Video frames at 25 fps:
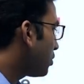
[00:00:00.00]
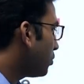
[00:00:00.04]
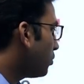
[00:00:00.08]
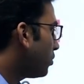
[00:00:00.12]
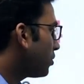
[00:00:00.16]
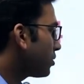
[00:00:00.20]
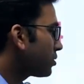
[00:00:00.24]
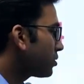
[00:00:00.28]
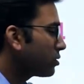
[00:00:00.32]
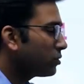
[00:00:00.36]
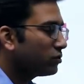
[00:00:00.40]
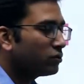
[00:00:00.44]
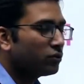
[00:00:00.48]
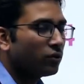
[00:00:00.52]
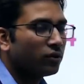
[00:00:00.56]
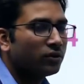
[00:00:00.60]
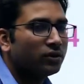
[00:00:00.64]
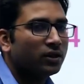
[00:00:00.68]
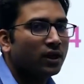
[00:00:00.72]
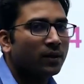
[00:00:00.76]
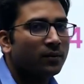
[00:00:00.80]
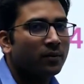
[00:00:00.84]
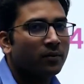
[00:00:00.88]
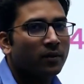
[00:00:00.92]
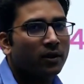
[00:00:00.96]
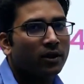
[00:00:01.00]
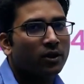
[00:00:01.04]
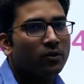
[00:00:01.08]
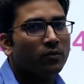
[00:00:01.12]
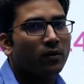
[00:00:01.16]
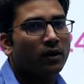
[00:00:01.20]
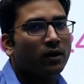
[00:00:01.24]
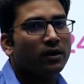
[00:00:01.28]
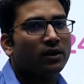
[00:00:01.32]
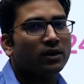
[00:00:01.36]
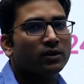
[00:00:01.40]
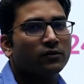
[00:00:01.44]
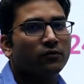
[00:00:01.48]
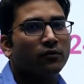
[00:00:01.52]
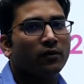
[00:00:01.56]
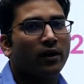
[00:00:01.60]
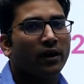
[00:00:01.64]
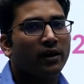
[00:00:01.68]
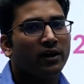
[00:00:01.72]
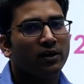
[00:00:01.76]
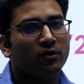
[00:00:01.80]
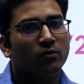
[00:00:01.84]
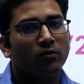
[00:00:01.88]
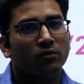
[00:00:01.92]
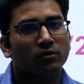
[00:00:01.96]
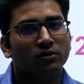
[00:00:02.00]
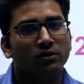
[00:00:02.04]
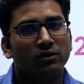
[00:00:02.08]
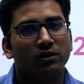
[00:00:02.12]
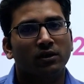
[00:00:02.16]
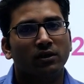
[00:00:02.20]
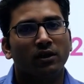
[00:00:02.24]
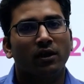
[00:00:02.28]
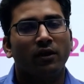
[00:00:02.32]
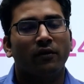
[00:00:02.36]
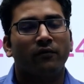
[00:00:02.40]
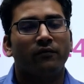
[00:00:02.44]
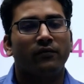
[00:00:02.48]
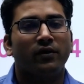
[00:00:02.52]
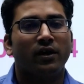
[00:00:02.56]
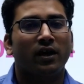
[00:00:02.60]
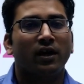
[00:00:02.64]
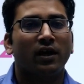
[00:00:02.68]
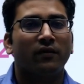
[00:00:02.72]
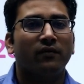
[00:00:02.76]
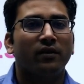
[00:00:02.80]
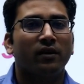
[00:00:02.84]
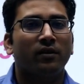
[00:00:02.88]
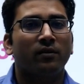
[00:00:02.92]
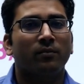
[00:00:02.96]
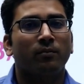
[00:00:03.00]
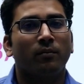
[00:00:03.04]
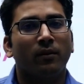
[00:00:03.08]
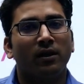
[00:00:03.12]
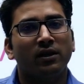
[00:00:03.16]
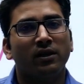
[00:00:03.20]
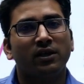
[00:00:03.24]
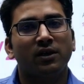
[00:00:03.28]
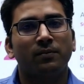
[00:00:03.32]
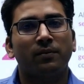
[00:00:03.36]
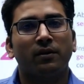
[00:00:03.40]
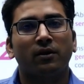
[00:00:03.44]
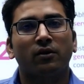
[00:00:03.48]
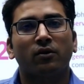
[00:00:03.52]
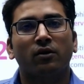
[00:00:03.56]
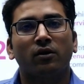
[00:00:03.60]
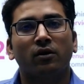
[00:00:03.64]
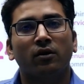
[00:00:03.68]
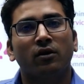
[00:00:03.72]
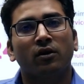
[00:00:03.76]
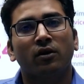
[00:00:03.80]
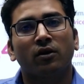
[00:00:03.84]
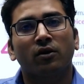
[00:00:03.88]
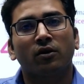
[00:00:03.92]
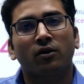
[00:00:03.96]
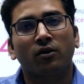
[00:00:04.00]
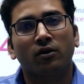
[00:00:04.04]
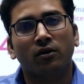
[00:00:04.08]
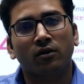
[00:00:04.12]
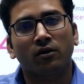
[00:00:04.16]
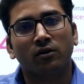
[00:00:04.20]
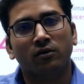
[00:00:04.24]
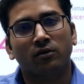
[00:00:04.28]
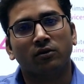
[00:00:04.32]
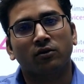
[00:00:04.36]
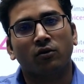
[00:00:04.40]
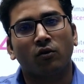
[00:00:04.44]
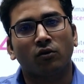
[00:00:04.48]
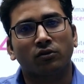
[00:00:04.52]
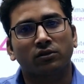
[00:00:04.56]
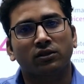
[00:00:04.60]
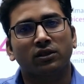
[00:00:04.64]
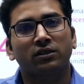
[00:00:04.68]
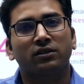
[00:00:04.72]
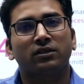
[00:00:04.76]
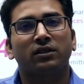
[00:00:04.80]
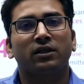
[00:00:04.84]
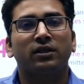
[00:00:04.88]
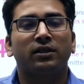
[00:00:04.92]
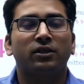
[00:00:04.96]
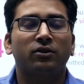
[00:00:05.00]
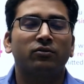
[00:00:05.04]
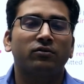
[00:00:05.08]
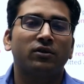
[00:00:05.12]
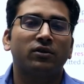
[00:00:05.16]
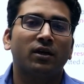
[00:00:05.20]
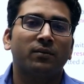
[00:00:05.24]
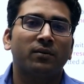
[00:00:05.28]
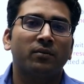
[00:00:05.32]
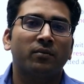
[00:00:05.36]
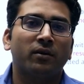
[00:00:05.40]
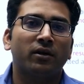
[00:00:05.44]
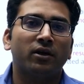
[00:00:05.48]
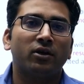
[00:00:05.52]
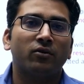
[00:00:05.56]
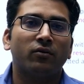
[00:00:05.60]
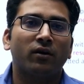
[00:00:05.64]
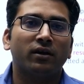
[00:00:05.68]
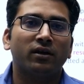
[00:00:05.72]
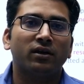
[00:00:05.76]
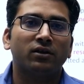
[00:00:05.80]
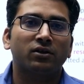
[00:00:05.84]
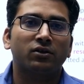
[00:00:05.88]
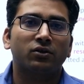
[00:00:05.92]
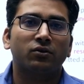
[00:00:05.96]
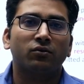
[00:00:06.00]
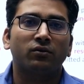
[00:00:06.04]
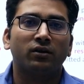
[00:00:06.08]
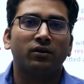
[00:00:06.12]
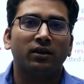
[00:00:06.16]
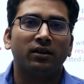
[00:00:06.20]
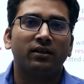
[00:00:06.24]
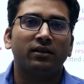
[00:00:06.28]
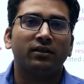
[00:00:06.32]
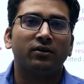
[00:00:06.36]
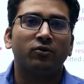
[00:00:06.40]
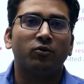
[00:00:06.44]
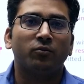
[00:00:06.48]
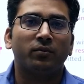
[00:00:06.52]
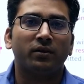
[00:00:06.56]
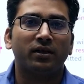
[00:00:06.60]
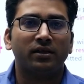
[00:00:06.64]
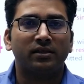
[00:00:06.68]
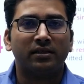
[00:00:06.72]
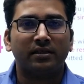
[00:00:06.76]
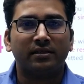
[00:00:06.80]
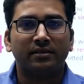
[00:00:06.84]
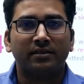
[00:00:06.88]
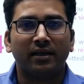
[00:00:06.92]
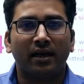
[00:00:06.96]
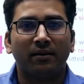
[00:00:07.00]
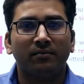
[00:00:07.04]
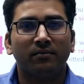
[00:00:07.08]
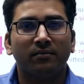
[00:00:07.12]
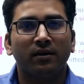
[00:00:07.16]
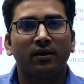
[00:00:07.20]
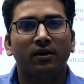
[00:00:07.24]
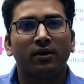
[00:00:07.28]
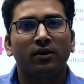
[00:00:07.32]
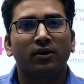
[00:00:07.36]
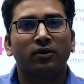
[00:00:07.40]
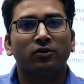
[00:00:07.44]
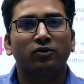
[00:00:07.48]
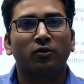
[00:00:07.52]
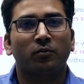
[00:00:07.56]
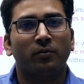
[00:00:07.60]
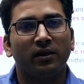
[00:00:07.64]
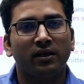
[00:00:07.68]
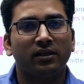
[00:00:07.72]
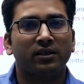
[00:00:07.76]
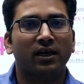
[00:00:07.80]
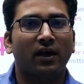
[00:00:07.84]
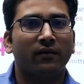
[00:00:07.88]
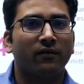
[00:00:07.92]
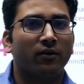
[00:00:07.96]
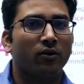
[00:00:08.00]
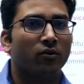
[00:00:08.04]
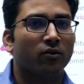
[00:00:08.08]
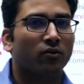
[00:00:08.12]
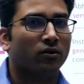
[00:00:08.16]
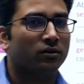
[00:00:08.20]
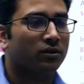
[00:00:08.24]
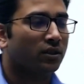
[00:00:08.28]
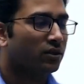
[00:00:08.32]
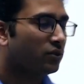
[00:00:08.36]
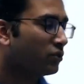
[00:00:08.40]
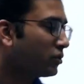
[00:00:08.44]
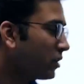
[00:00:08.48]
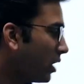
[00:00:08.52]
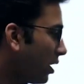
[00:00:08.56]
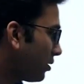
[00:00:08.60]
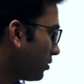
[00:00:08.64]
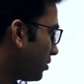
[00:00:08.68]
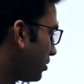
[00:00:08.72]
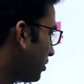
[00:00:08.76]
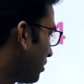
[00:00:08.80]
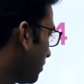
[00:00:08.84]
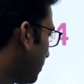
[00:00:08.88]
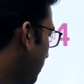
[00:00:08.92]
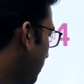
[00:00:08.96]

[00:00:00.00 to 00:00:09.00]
wants to join the Abhimanu IAS for any course, we are giving multiple courses into the Abhimanu IAS to deal the UPS exam. So please have a look on this chart.